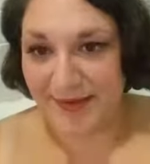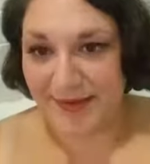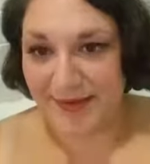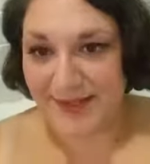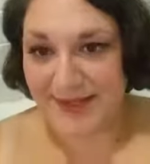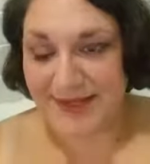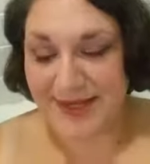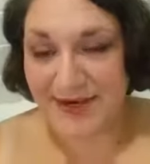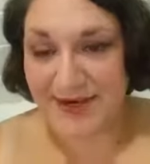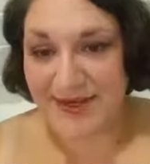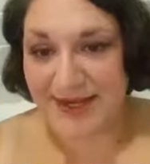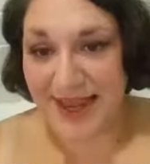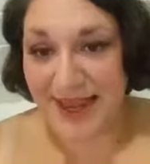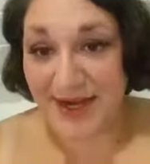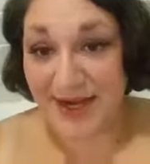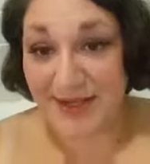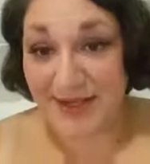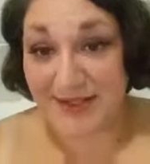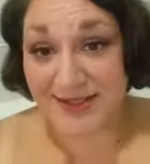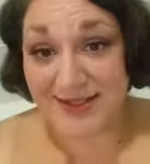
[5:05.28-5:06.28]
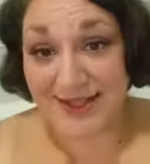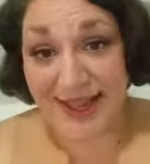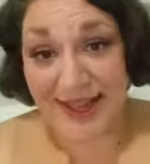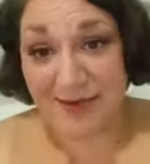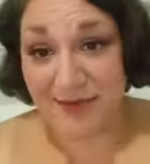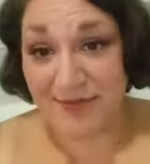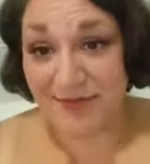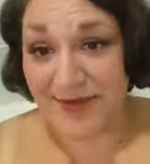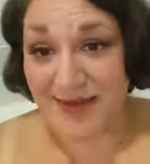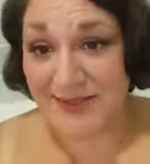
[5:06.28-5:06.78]
Sarah Daggers, the
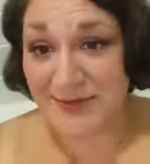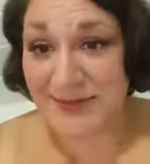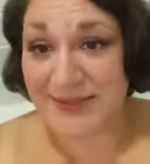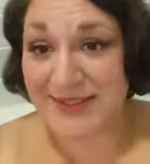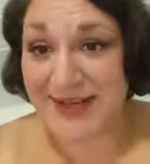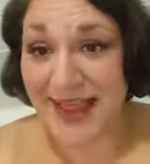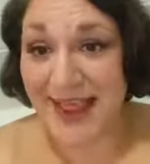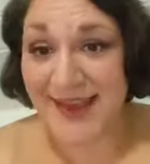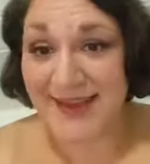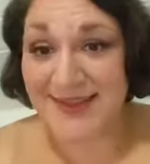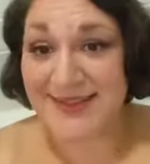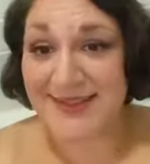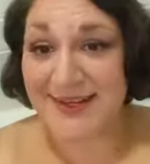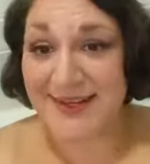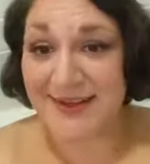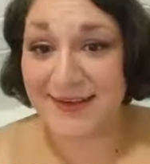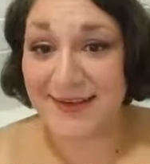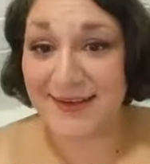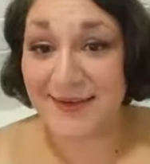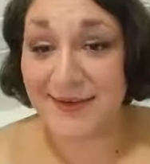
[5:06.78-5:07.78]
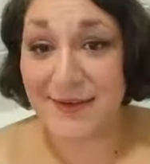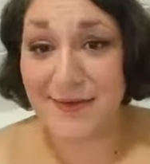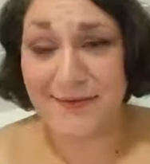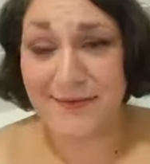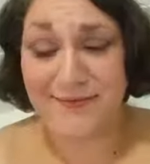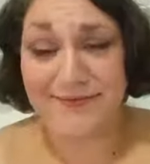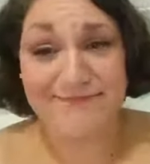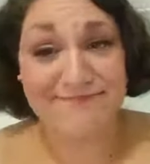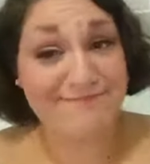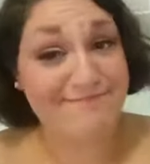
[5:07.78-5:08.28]
angry face was an accident.
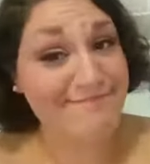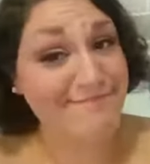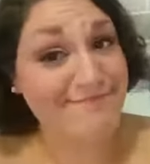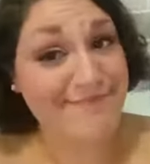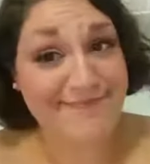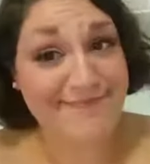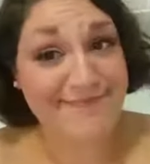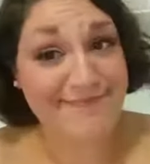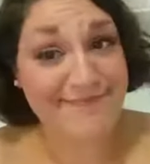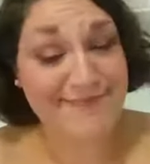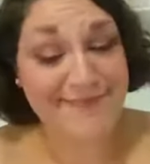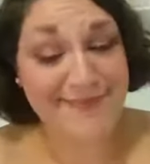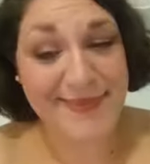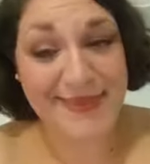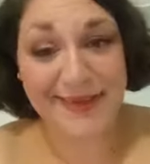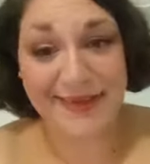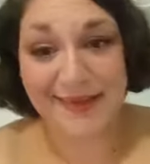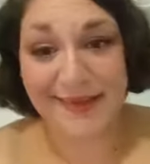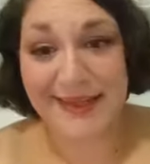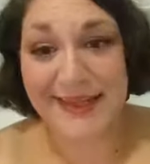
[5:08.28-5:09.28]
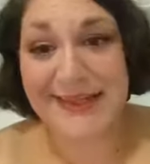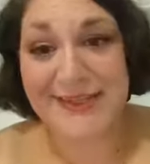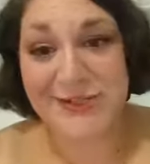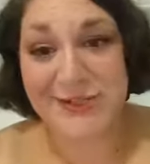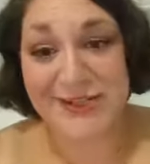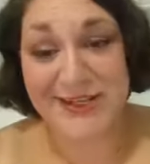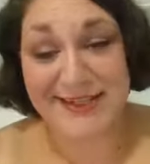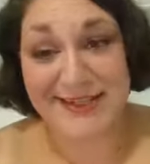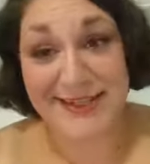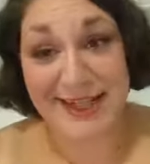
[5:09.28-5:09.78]
Get your
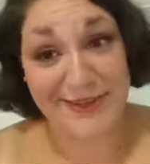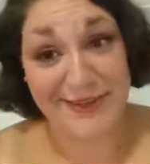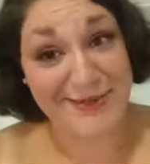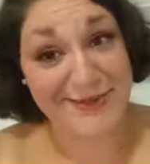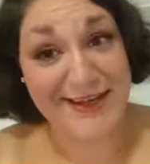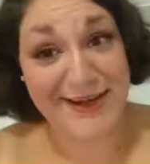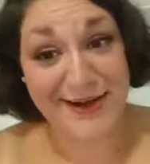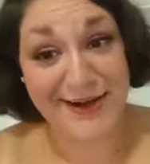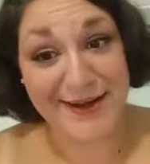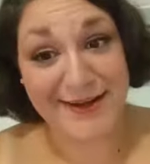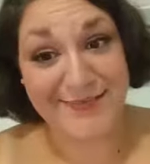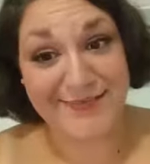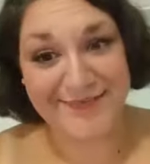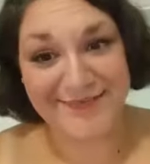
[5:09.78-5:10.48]
shit together, Sarah.